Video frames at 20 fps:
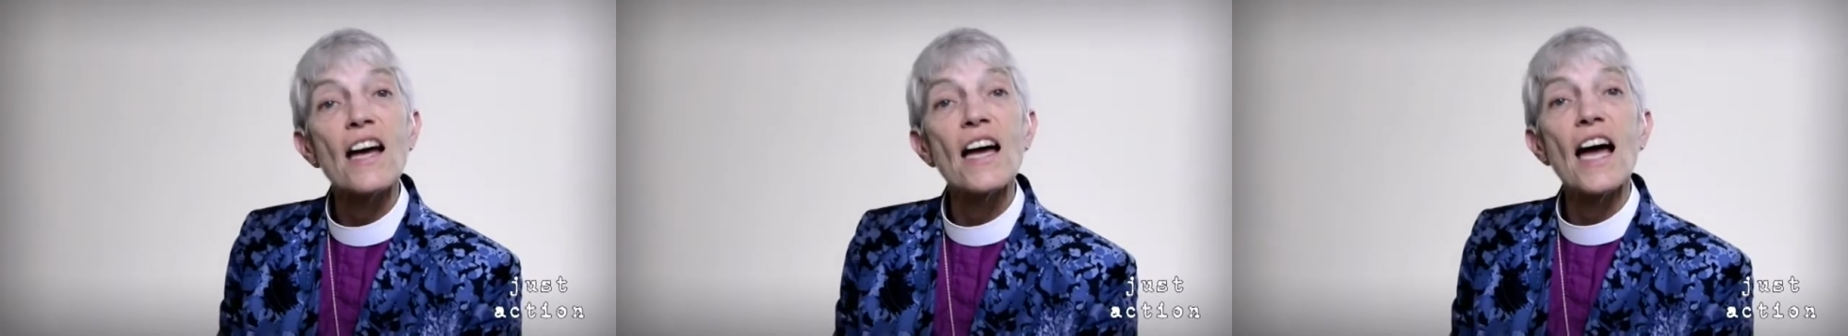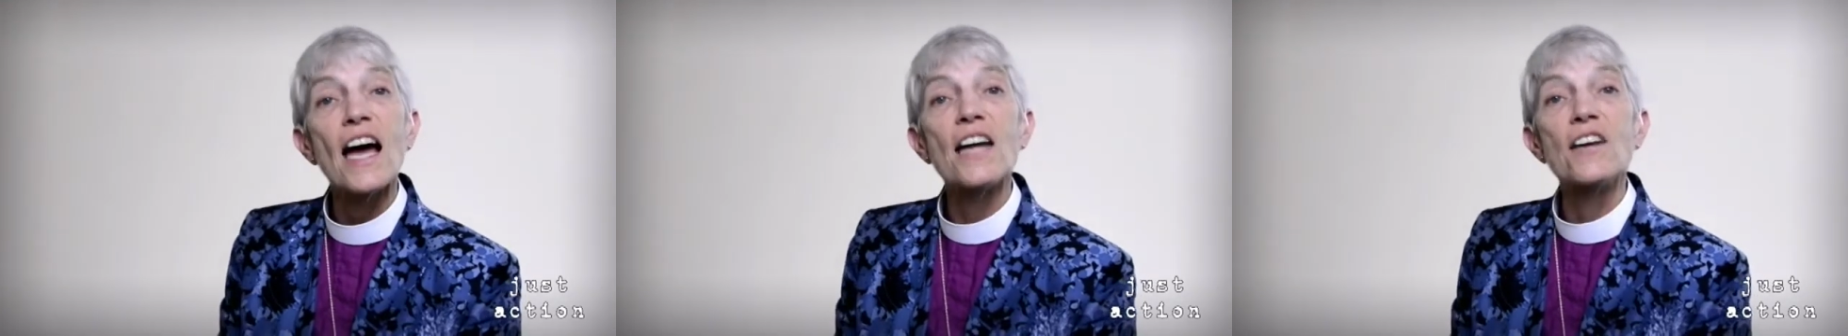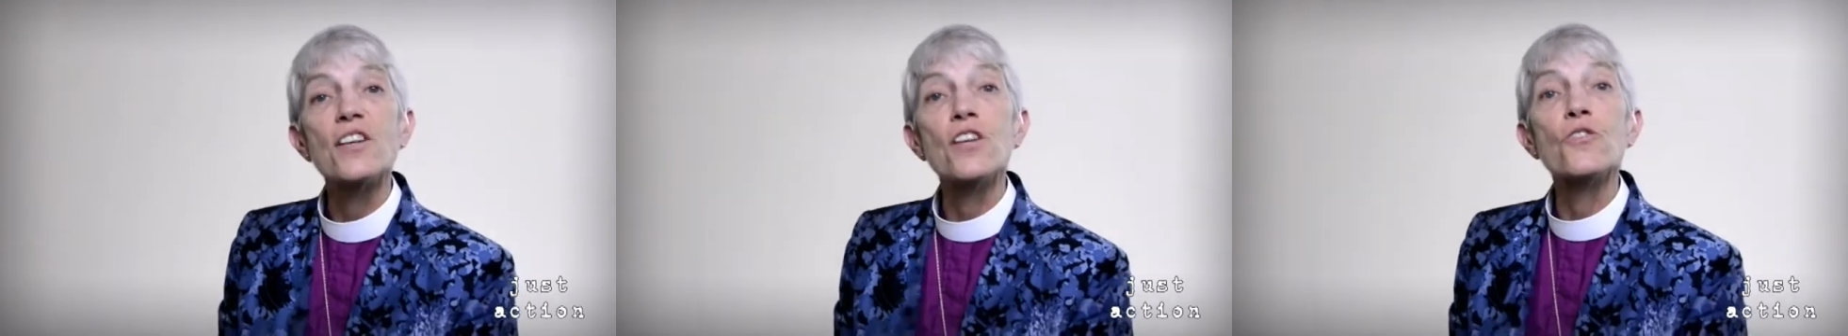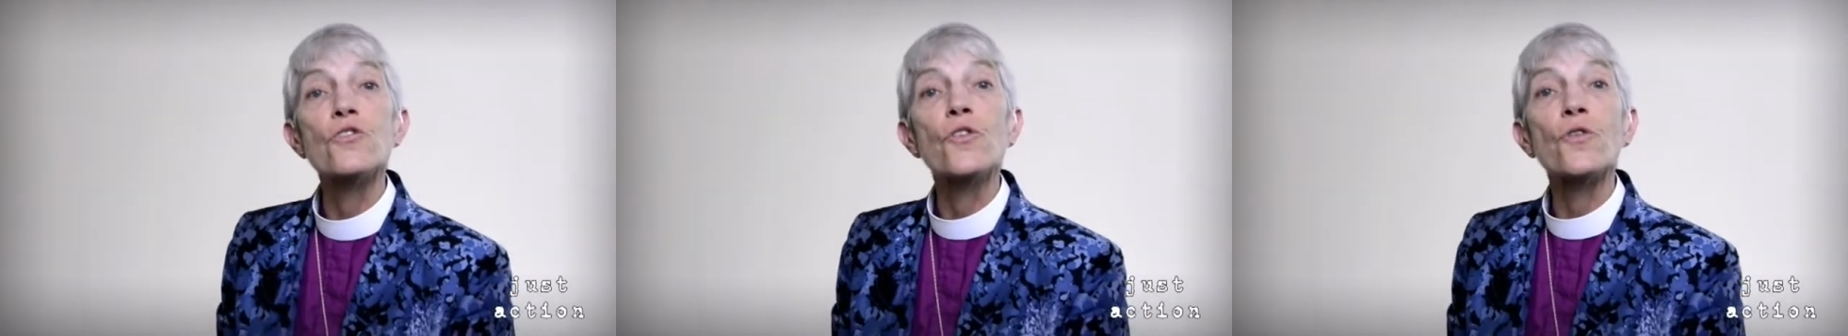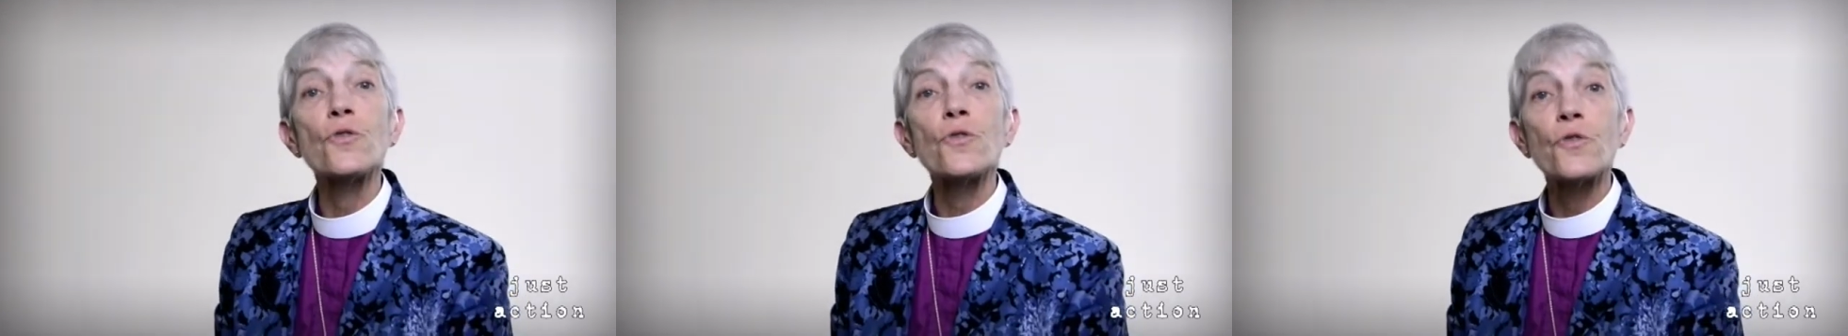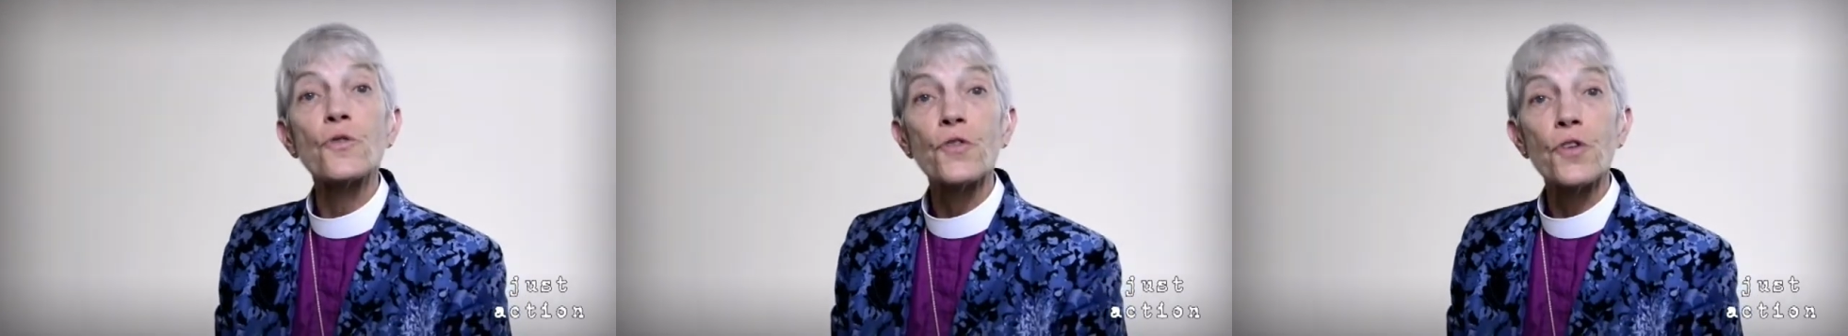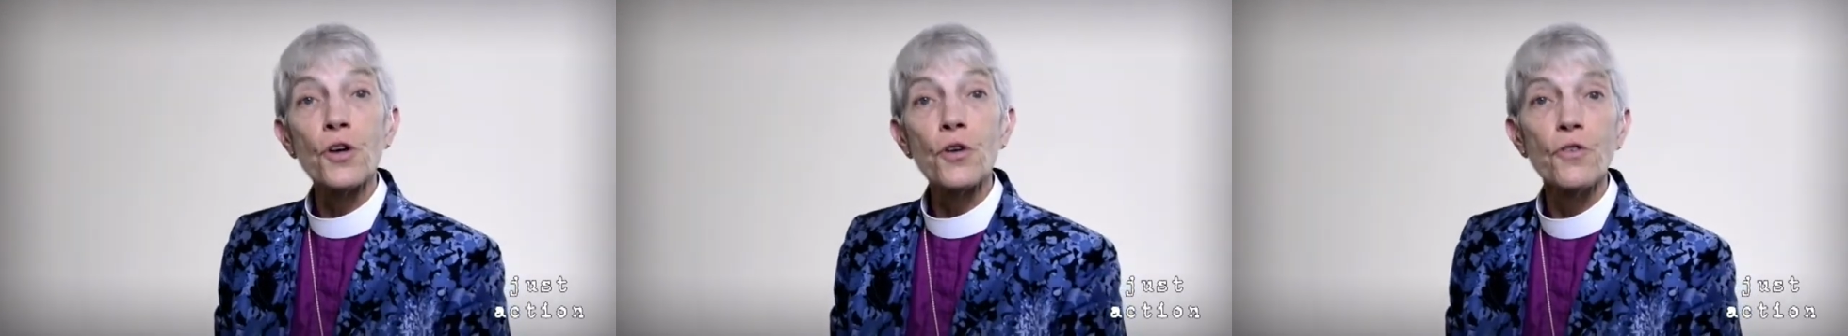and in the
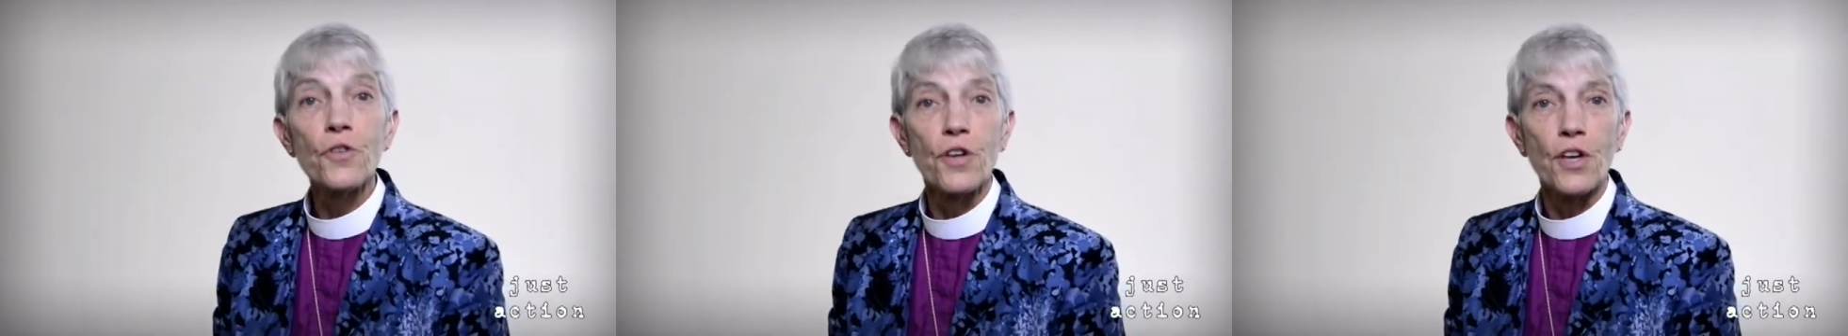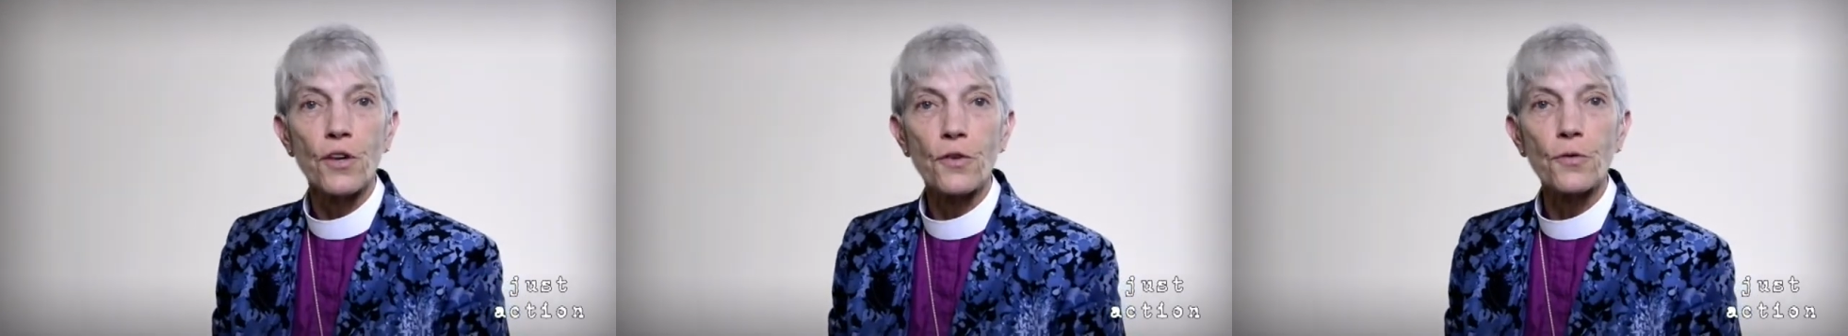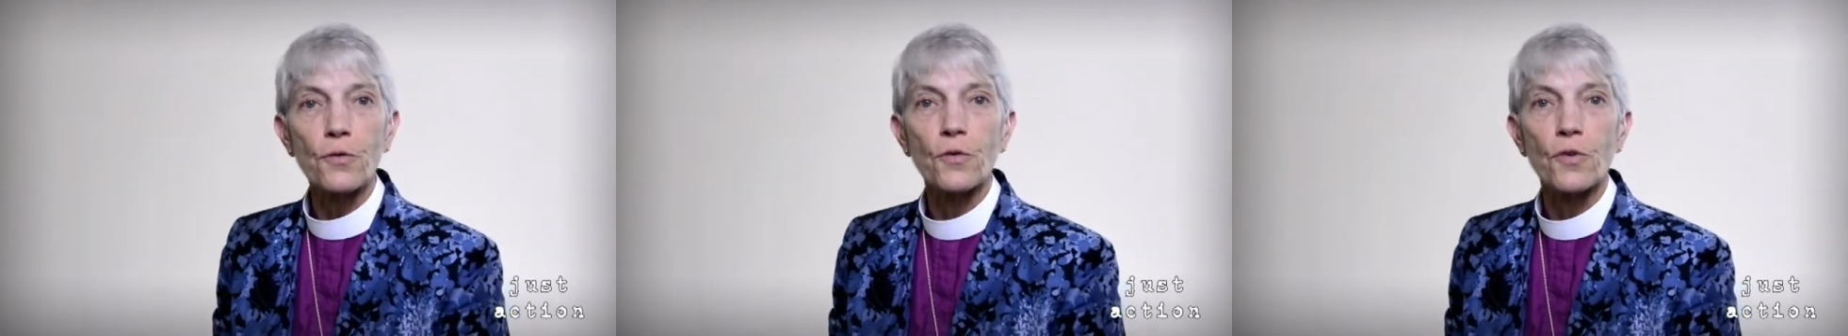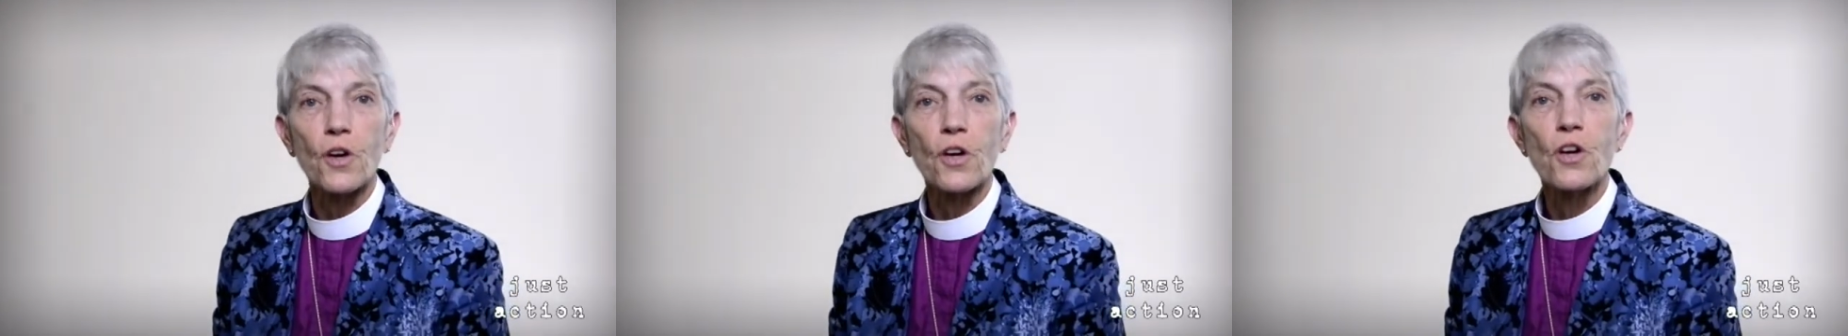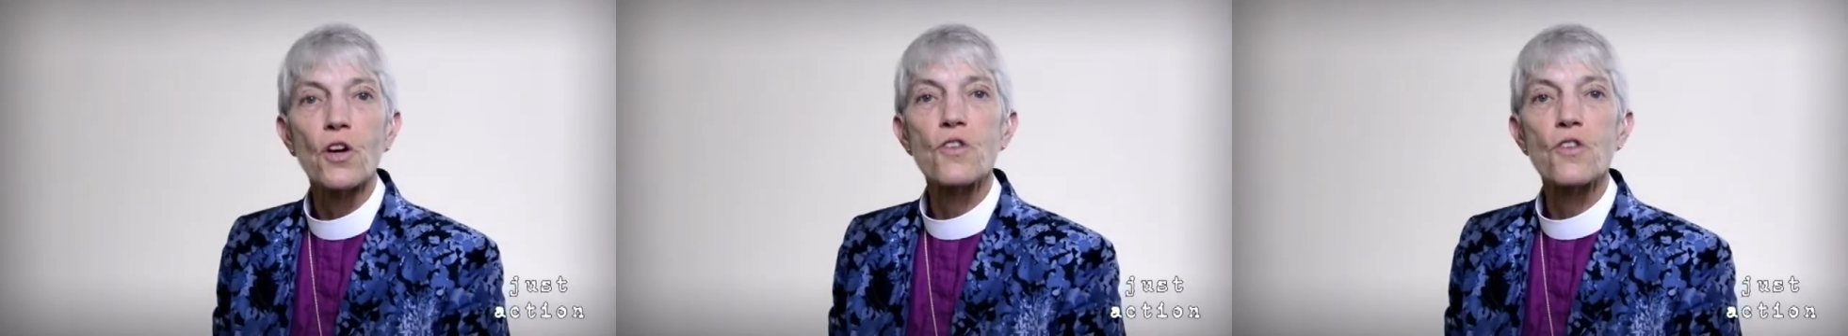stillness